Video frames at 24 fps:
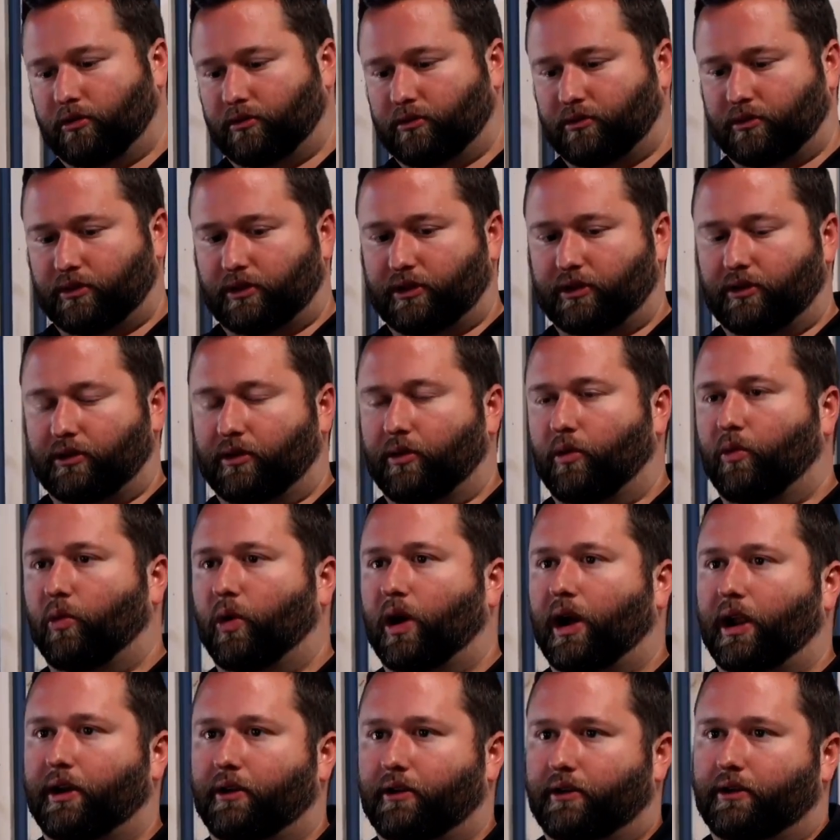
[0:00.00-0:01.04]
a
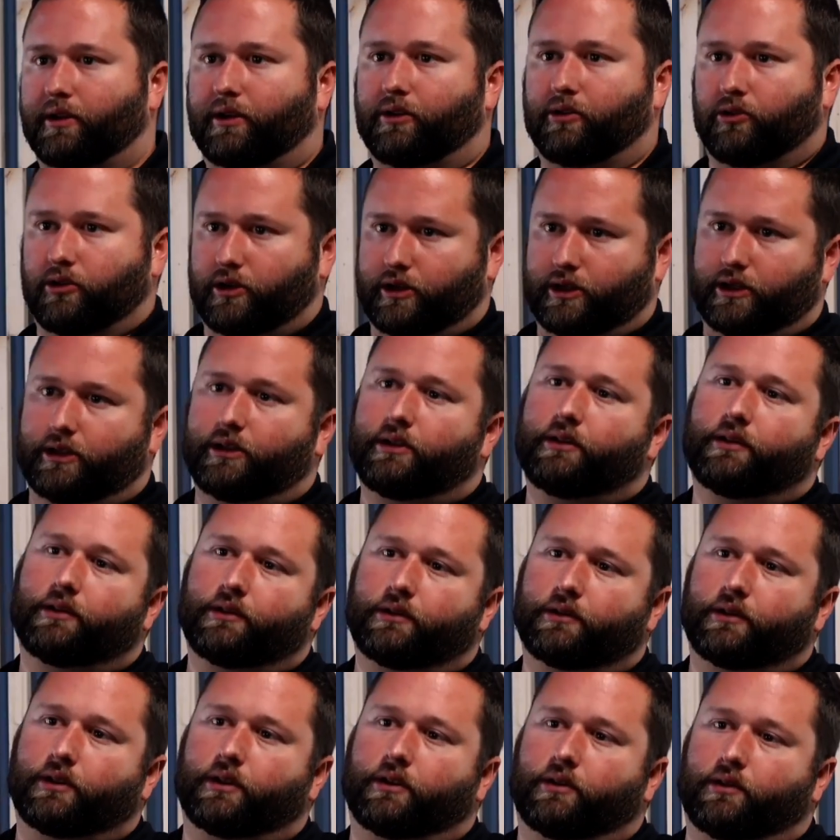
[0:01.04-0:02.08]
wider degree
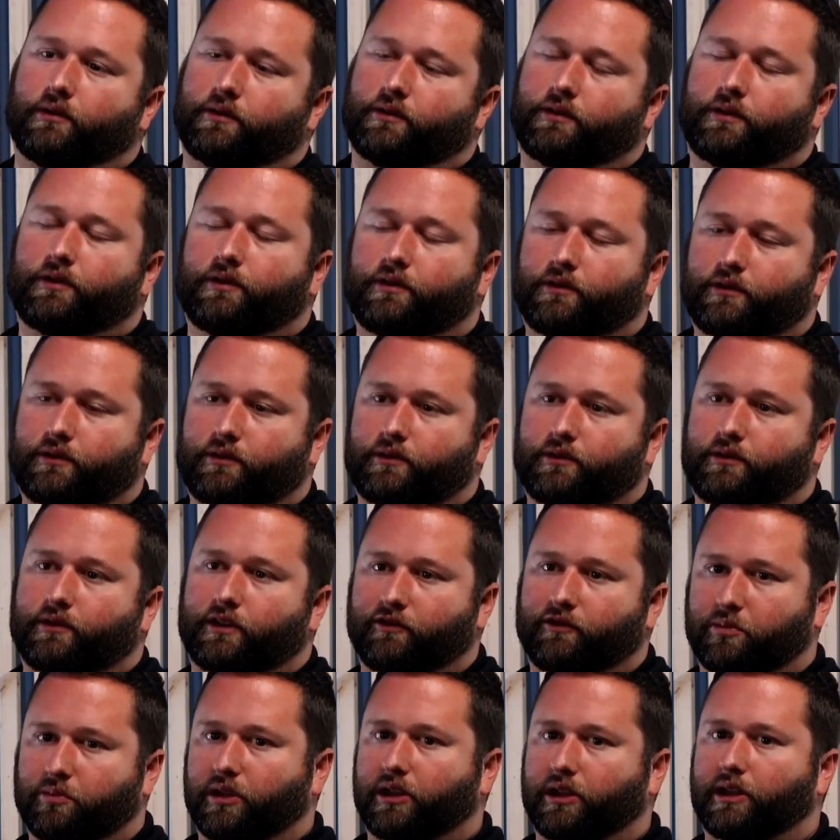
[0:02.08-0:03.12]
of
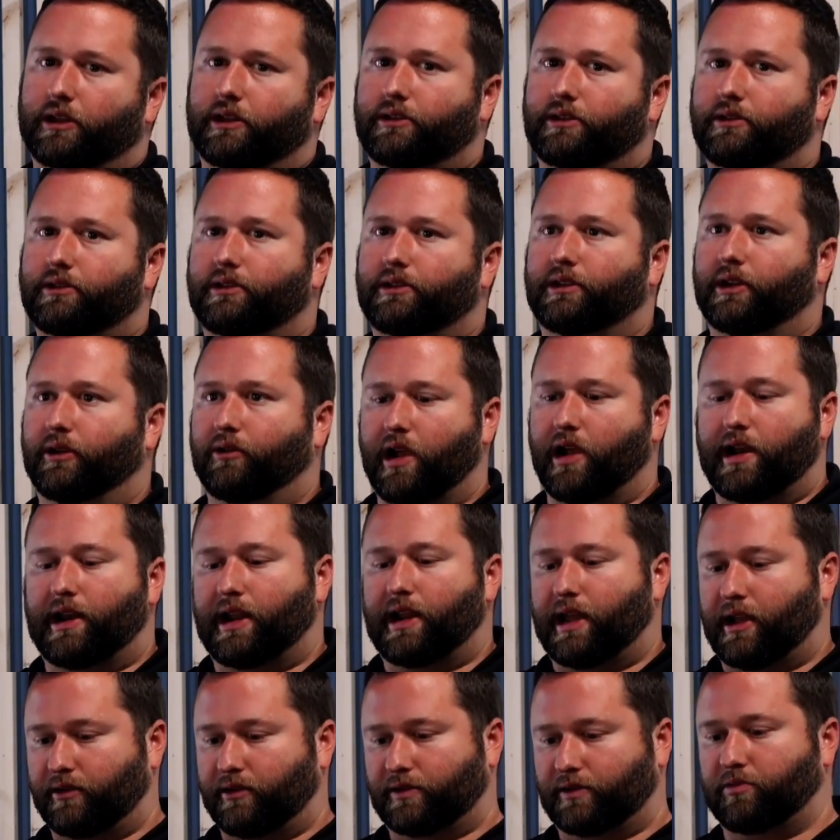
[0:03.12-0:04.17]
play. Right
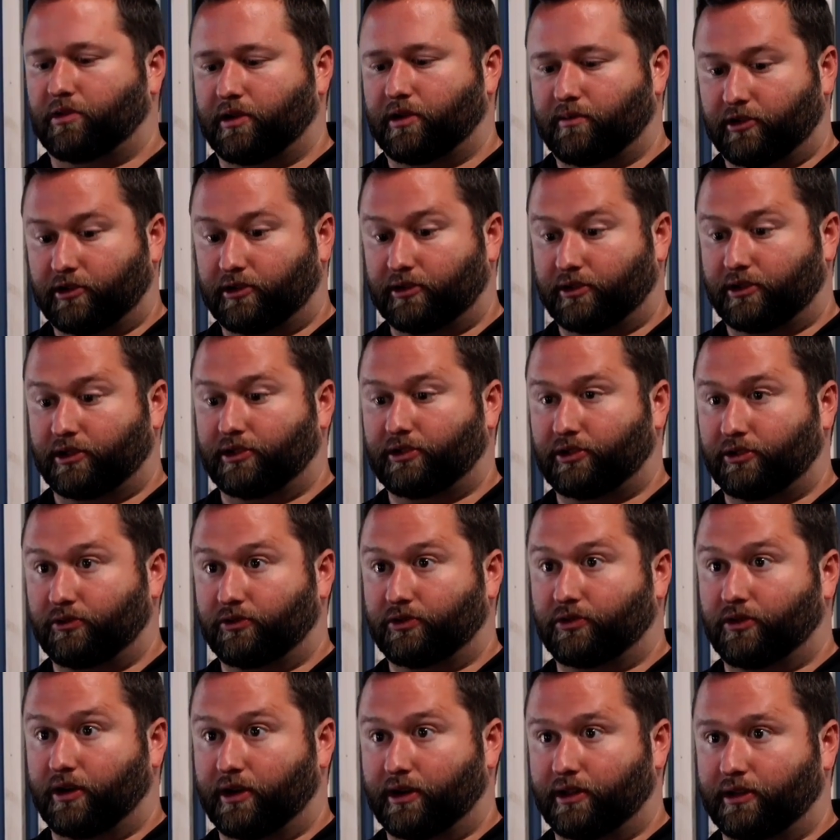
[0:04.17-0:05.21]
now it's pretty much you just shoot
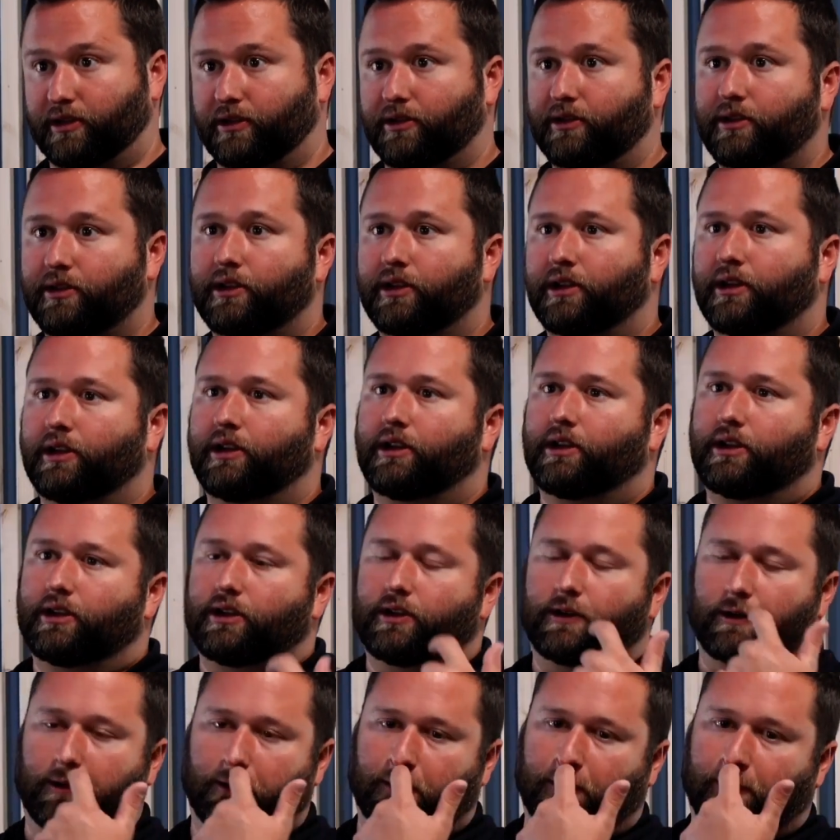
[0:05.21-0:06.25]
straight in.
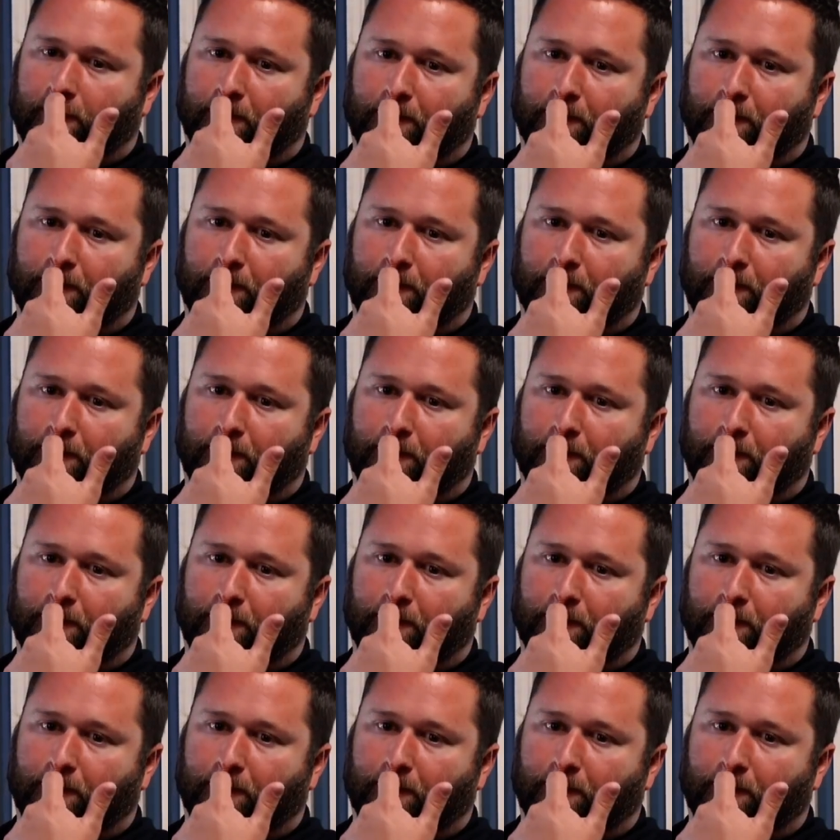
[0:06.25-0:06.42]
But